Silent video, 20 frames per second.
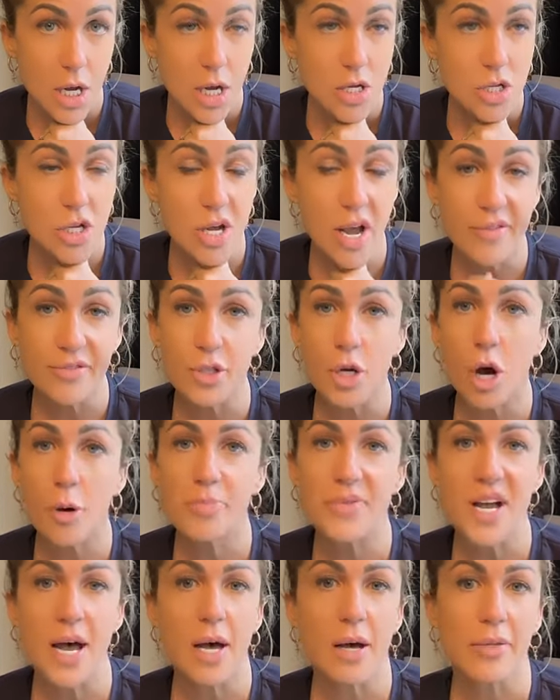So you have to
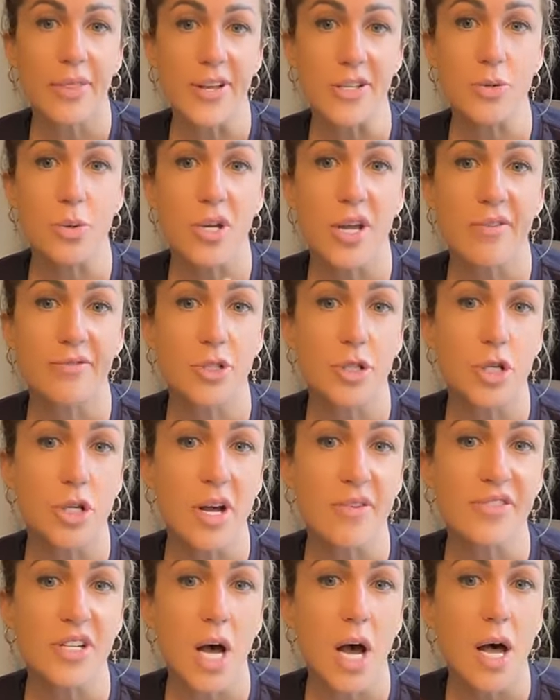opt out. That's what you have to do. You
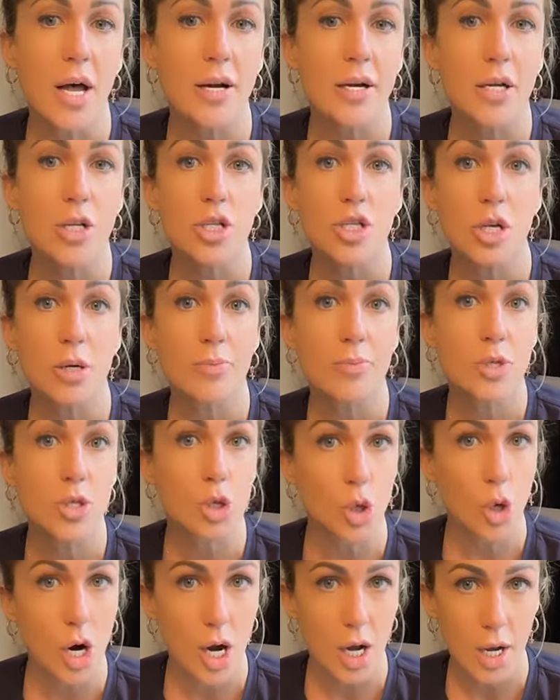have to
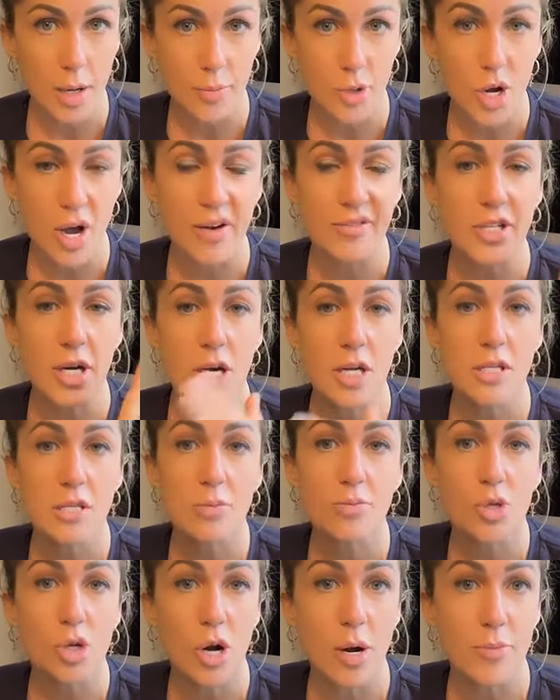unsubscribe. You have to
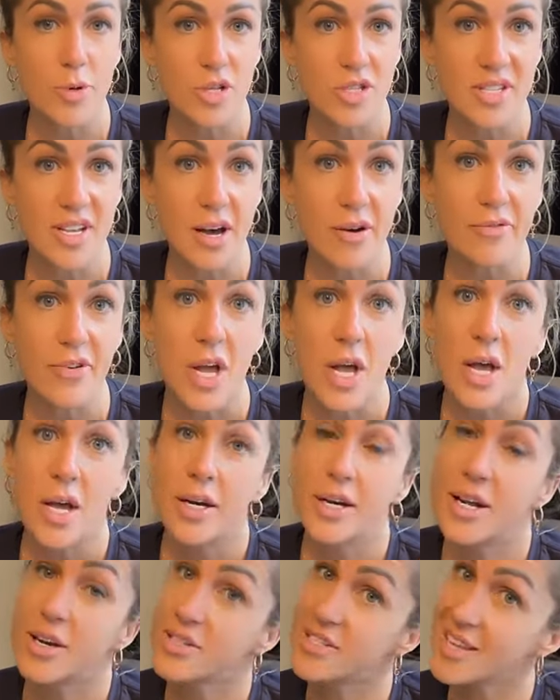unsubscribe yourself.
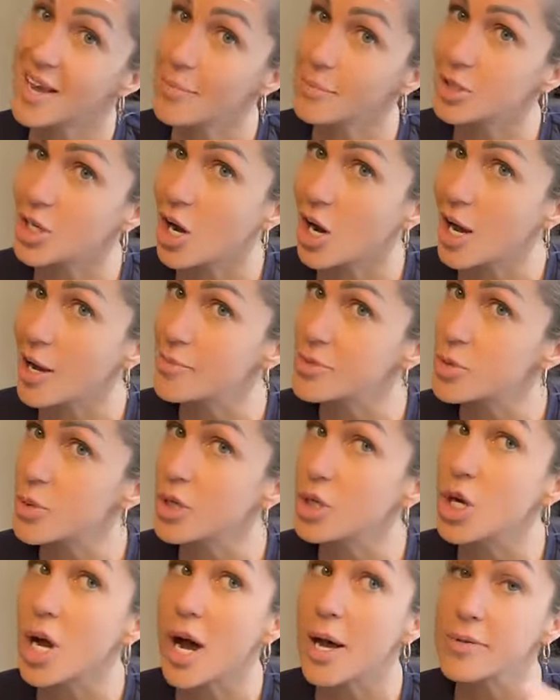Now, sometimes
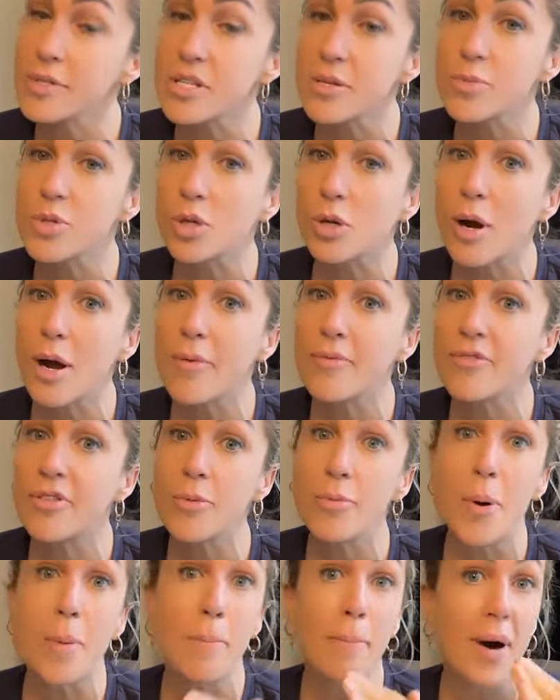when you unsubscribe
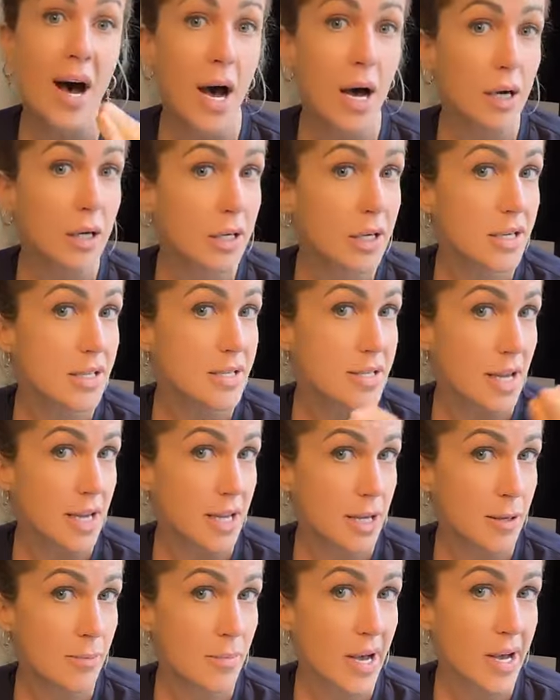from a marketer's
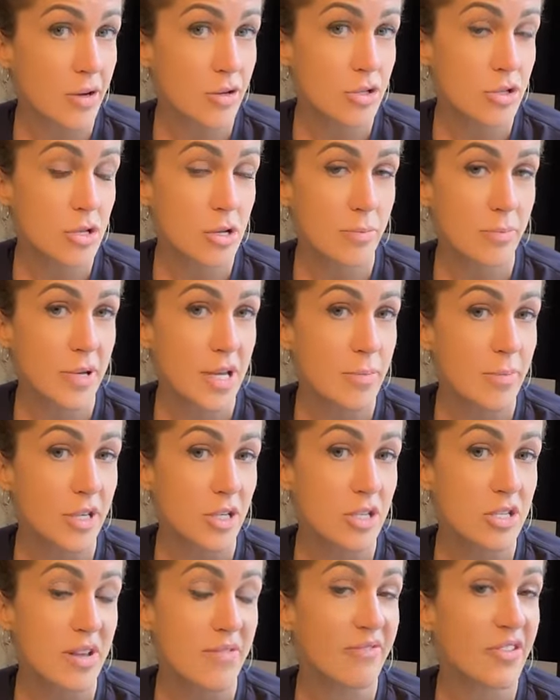email, it's not me
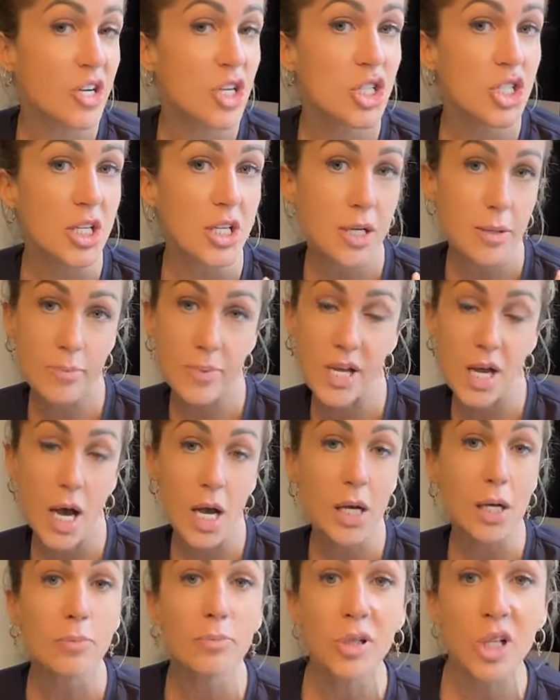because I'm very
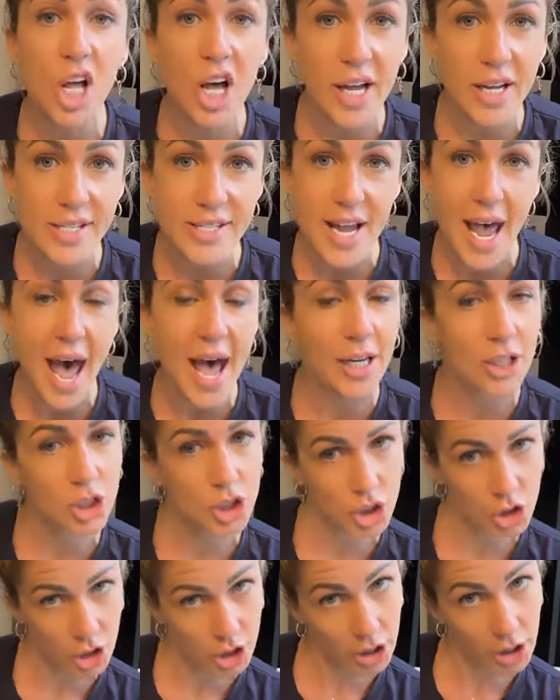GDPR compliant,
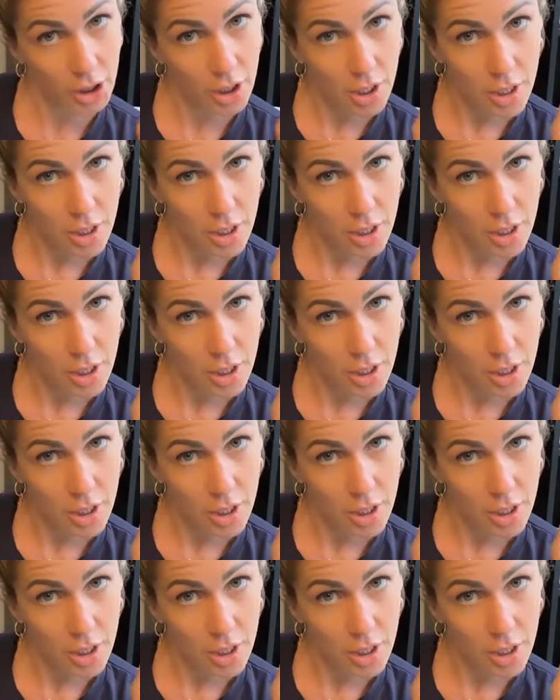actually.